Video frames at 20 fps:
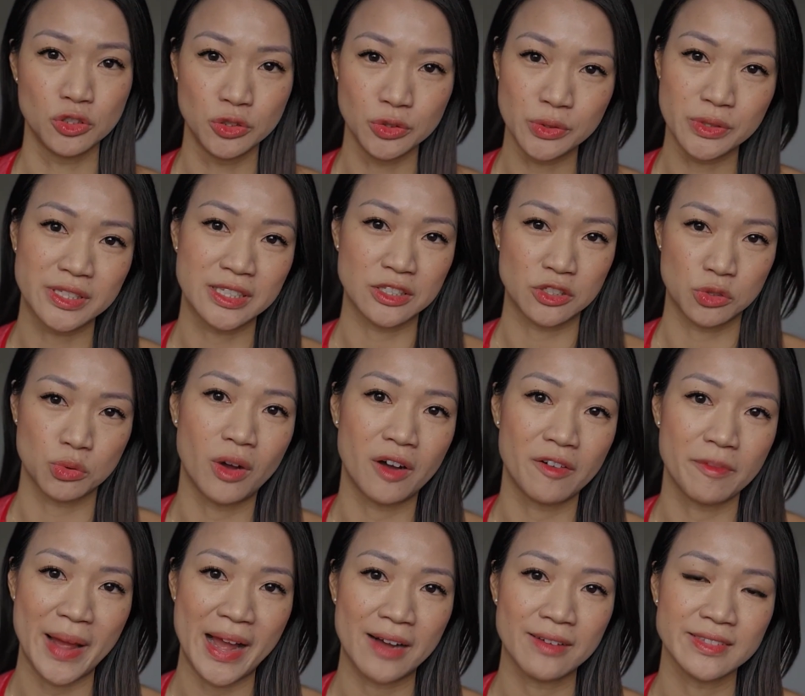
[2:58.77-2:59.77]
lose this
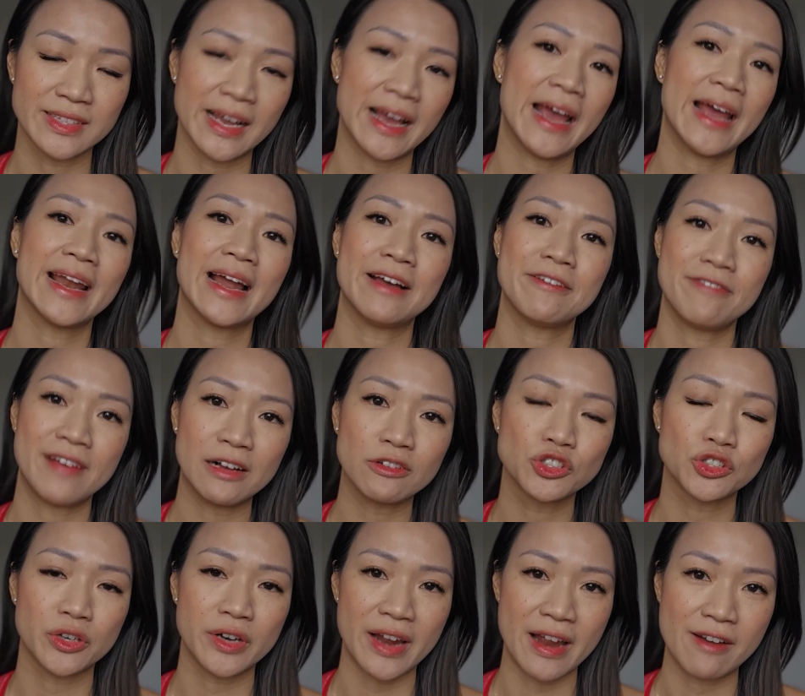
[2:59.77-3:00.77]
12 pounds, and I fell
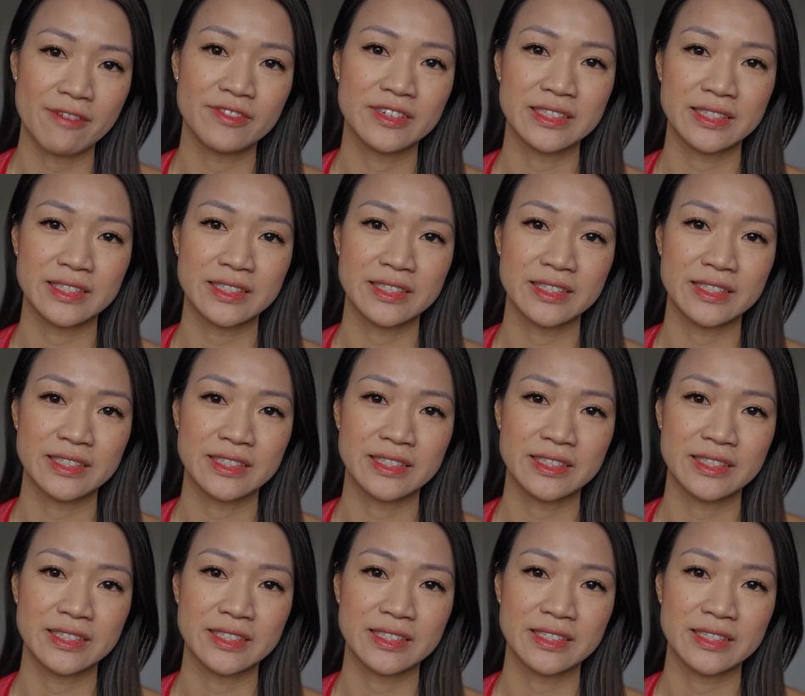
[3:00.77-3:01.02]
short every